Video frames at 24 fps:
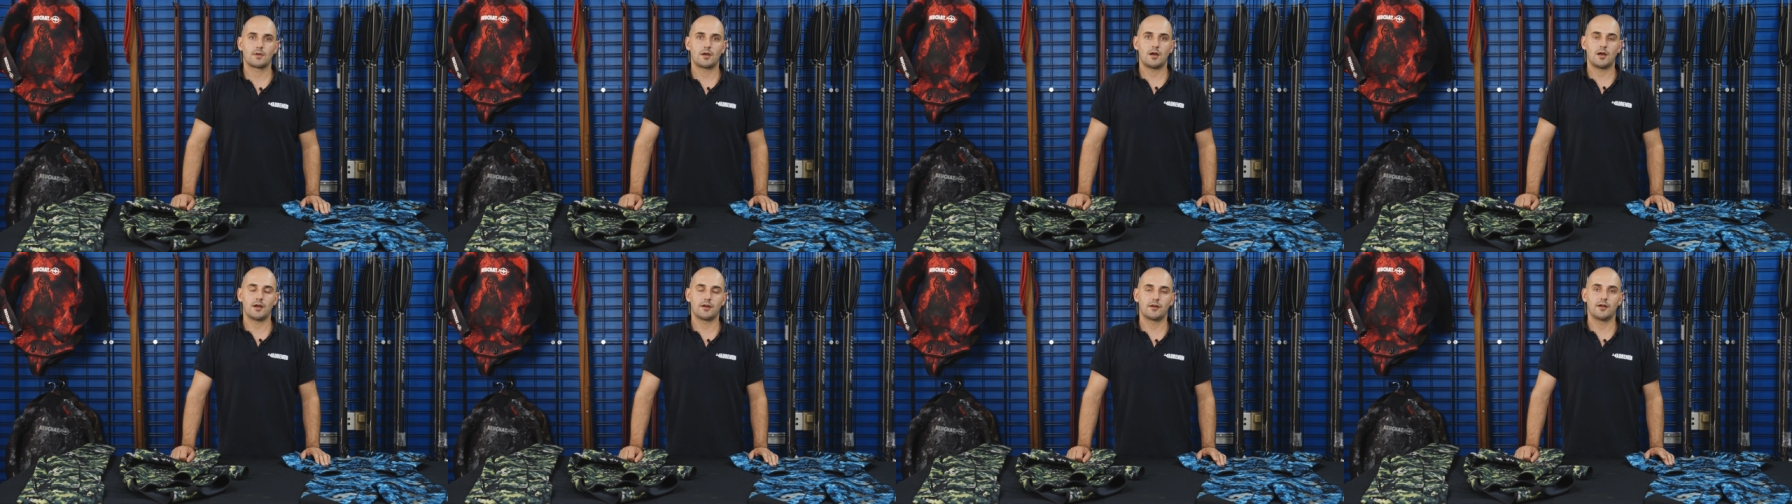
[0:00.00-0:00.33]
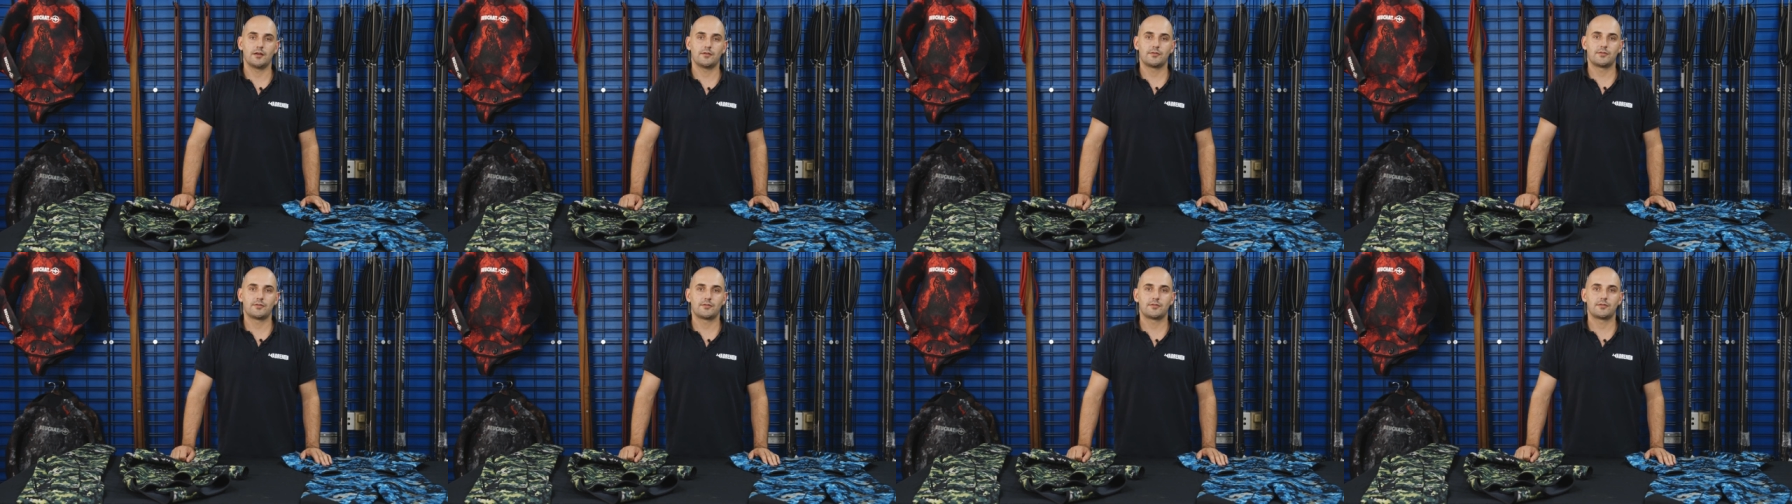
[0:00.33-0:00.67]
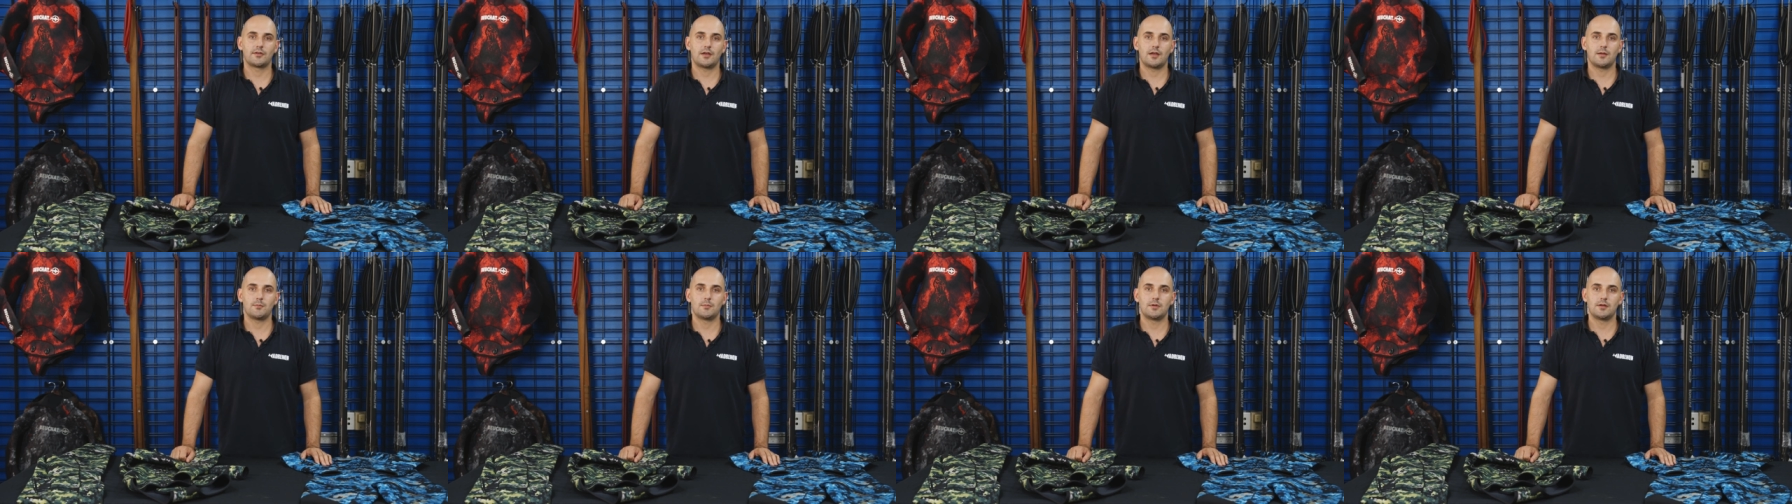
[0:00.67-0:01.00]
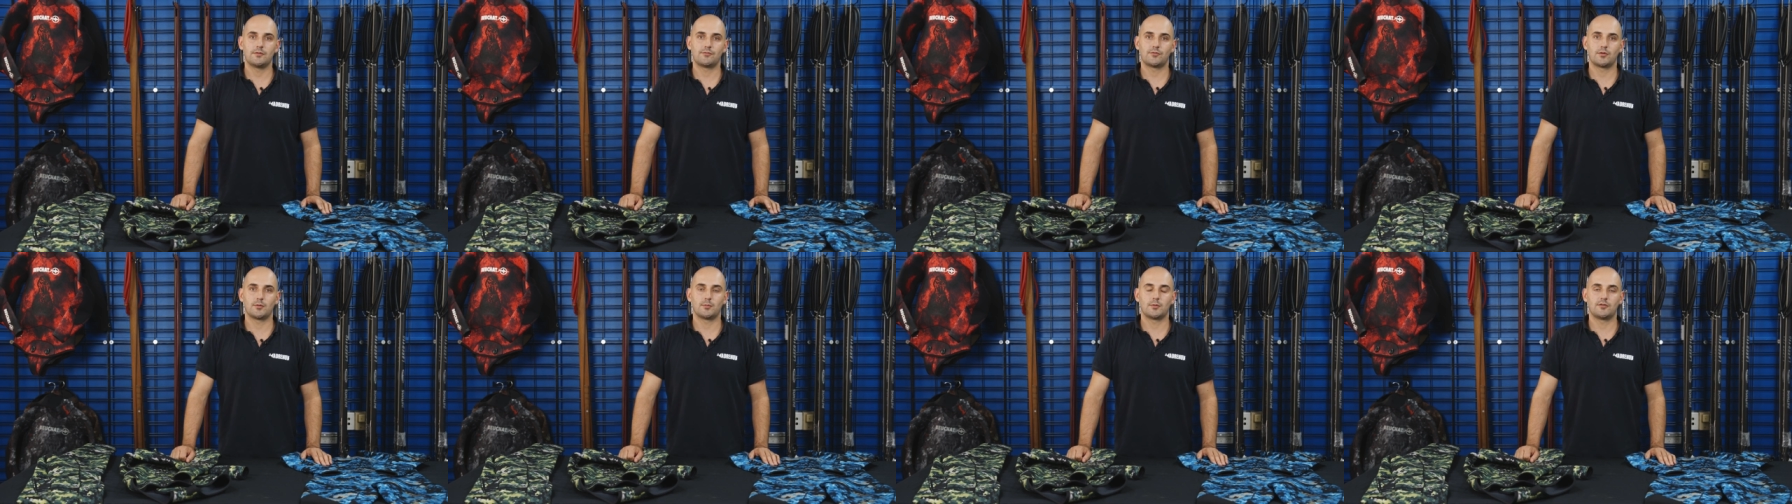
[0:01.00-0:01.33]
Hi guys, Sam
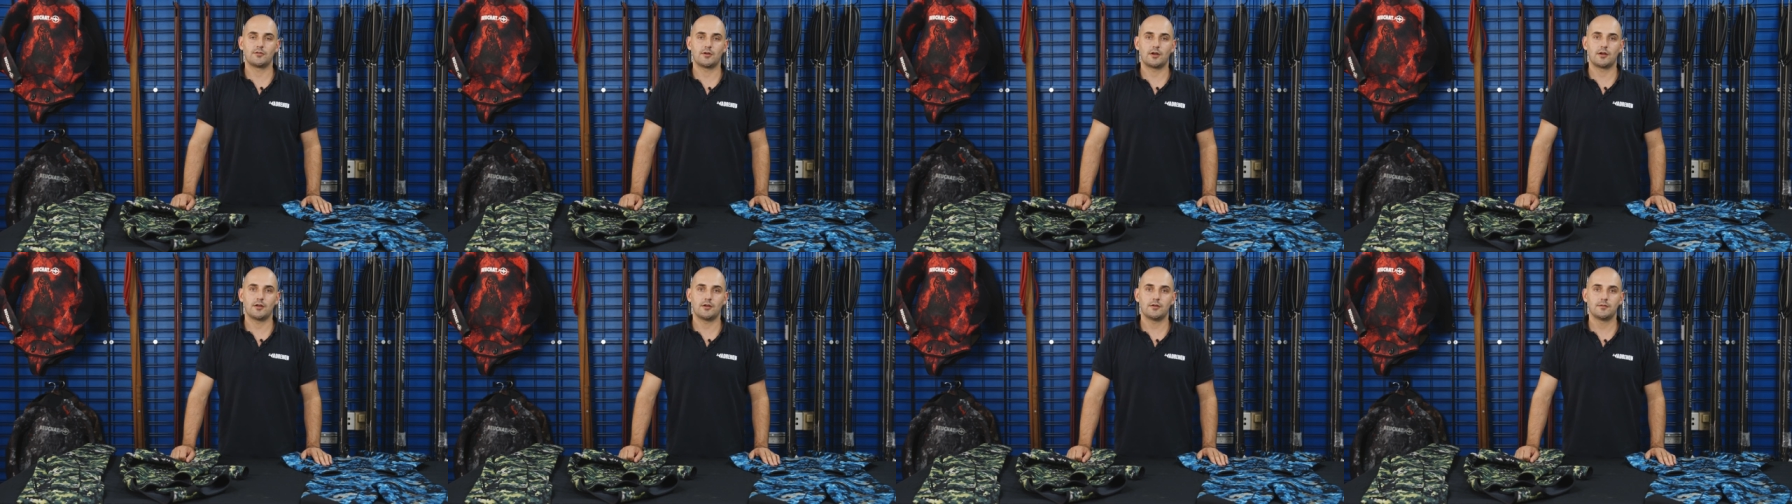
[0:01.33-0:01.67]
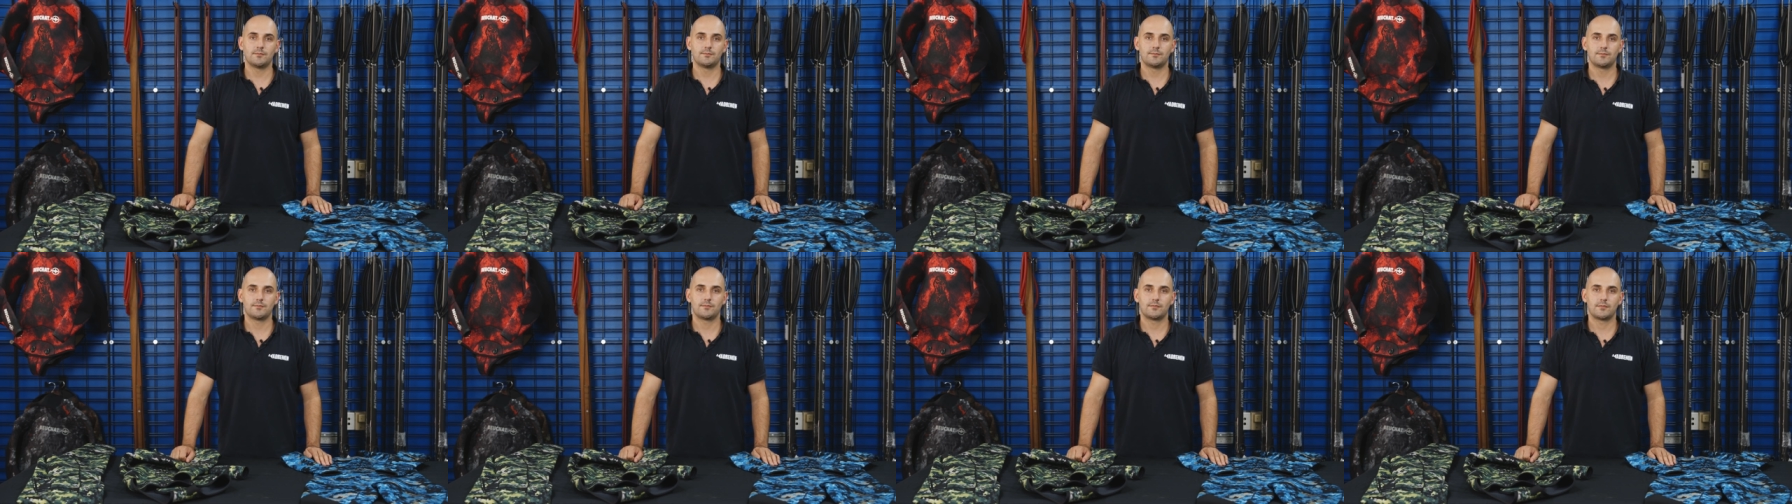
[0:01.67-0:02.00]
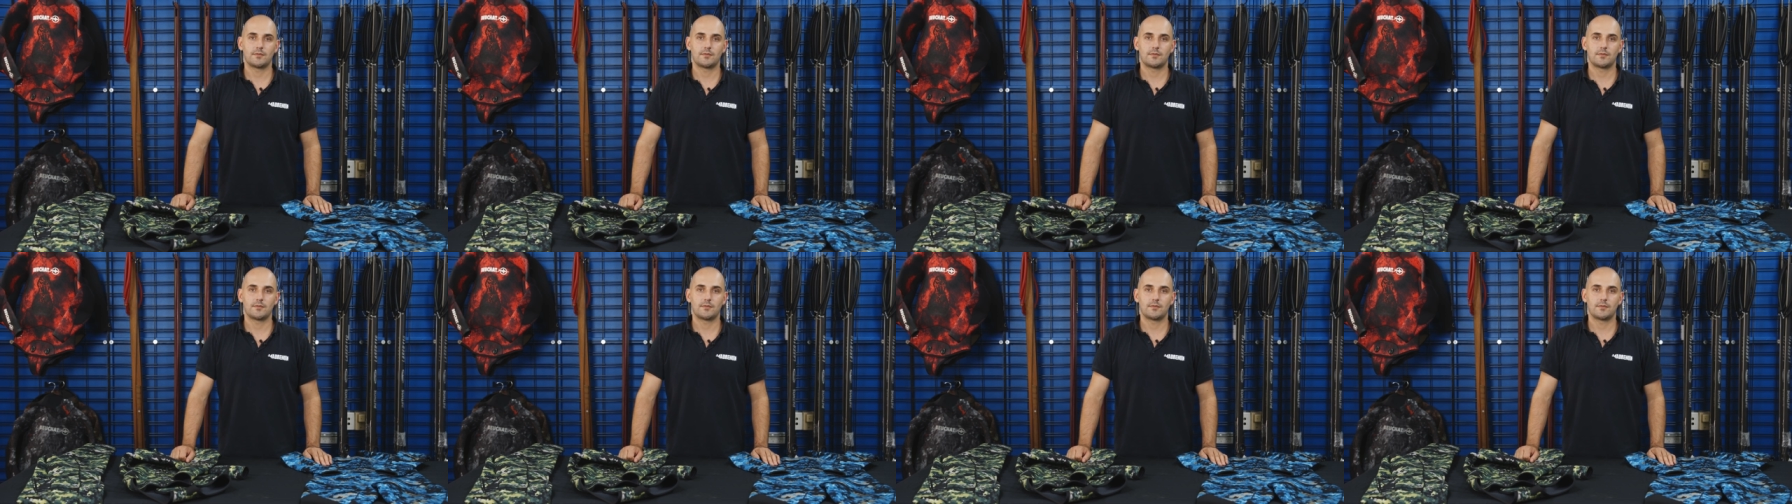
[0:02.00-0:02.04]
here from Adreno.